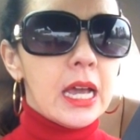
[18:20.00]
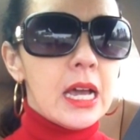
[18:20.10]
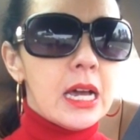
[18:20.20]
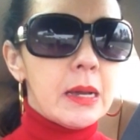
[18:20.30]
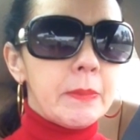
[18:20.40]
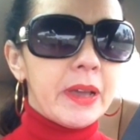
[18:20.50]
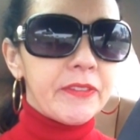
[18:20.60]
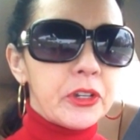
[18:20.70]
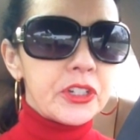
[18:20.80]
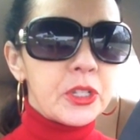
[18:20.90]
my
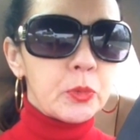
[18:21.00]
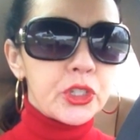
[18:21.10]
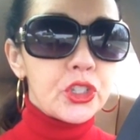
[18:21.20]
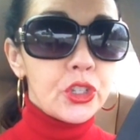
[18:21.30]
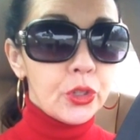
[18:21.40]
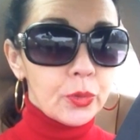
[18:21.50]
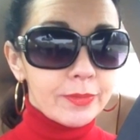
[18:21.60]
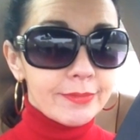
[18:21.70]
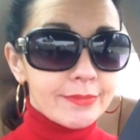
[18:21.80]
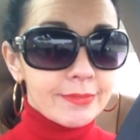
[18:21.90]
ferritin was
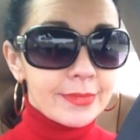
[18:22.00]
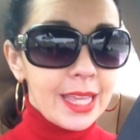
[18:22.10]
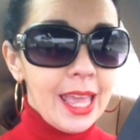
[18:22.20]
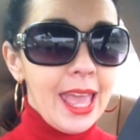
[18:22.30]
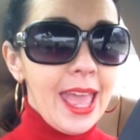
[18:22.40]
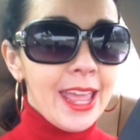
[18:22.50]
2,